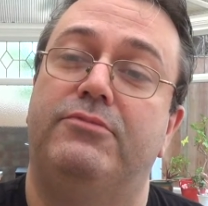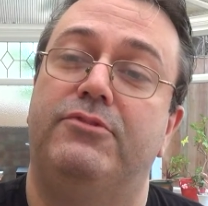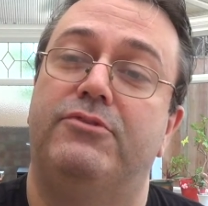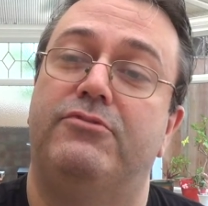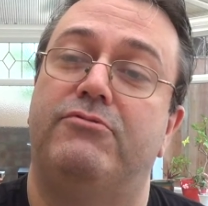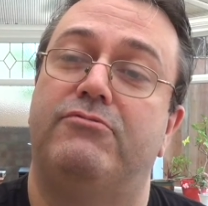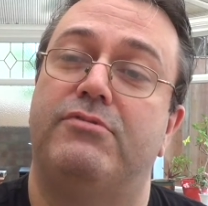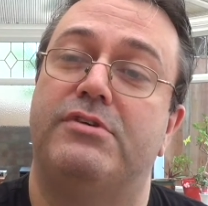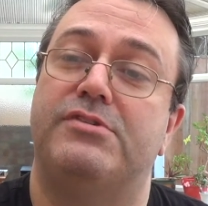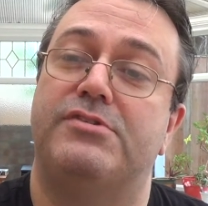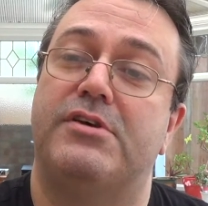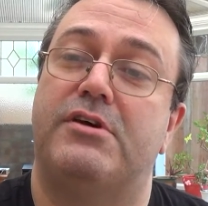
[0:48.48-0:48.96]

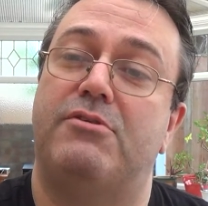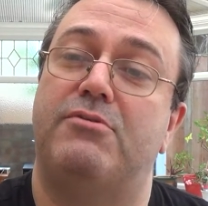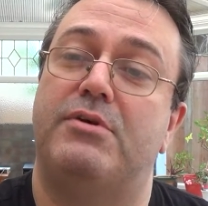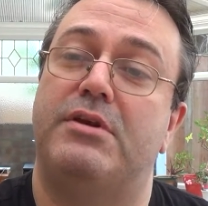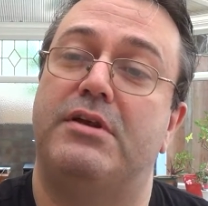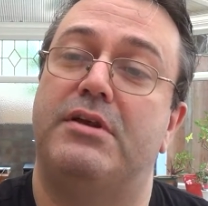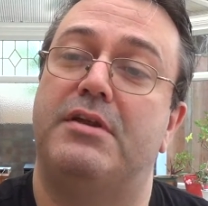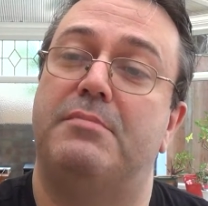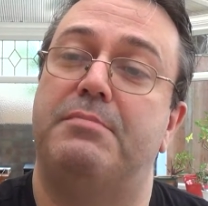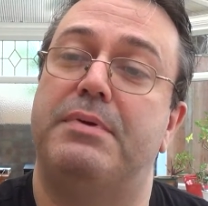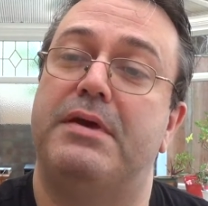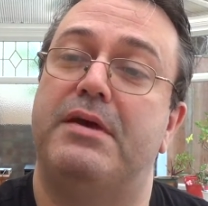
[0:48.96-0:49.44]
resulting
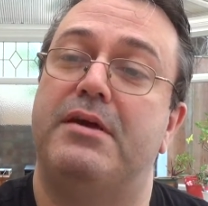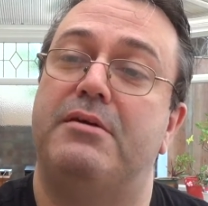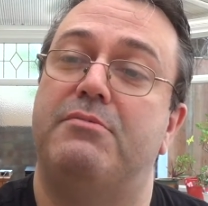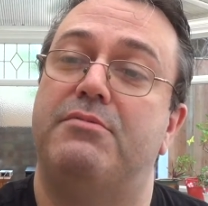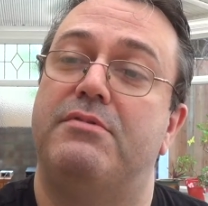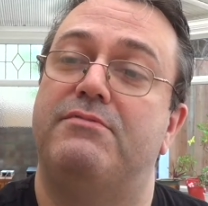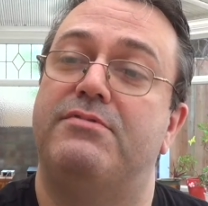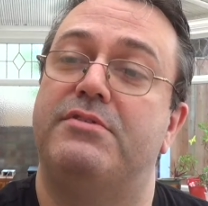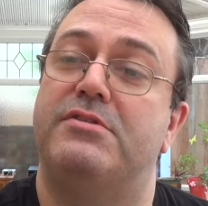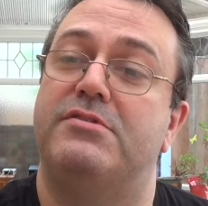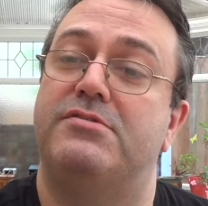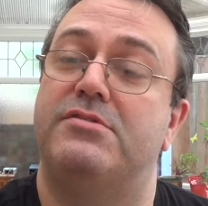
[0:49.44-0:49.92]
in a beer
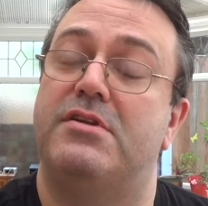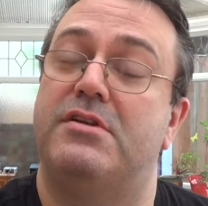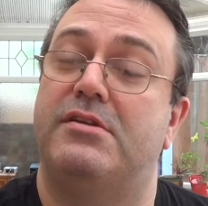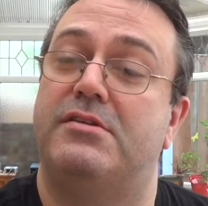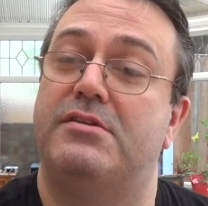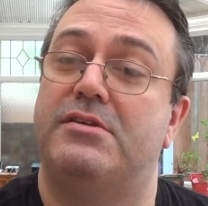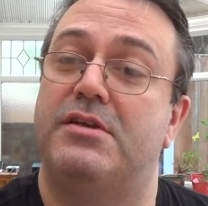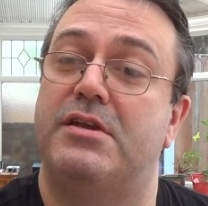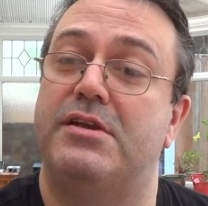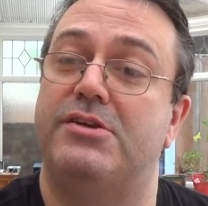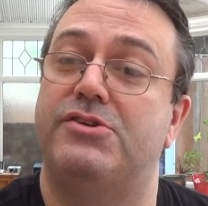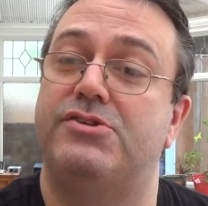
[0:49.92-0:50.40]
with a
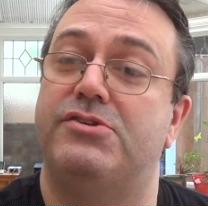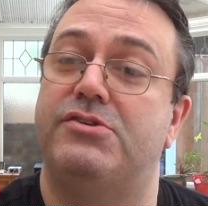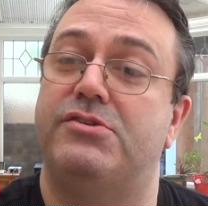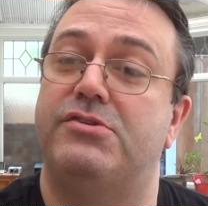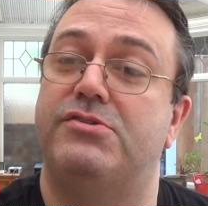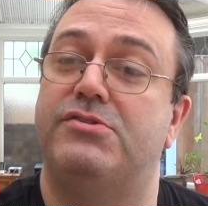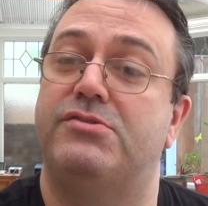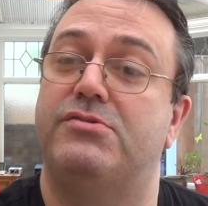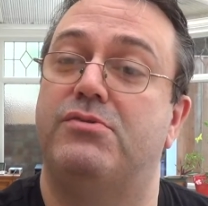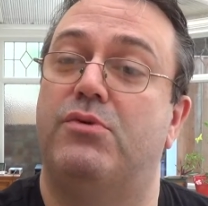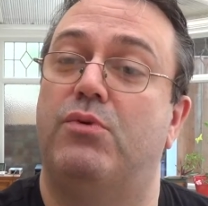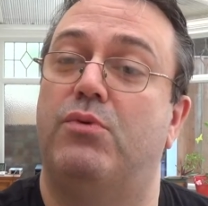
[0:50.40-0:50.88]

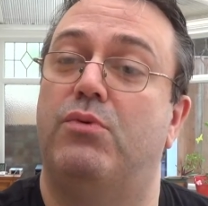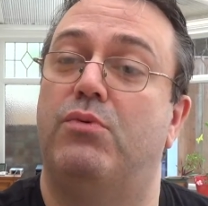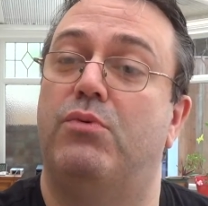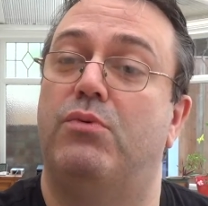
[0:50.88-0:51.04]
delicious,